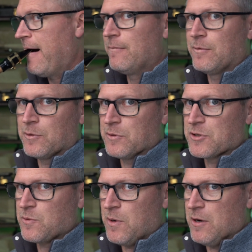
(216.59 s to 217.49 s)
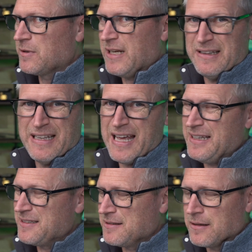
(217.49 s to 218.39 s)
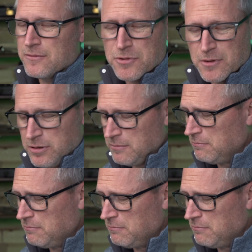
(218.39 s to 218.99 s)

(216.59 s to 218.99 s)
we're going to squawk, and that isn't true.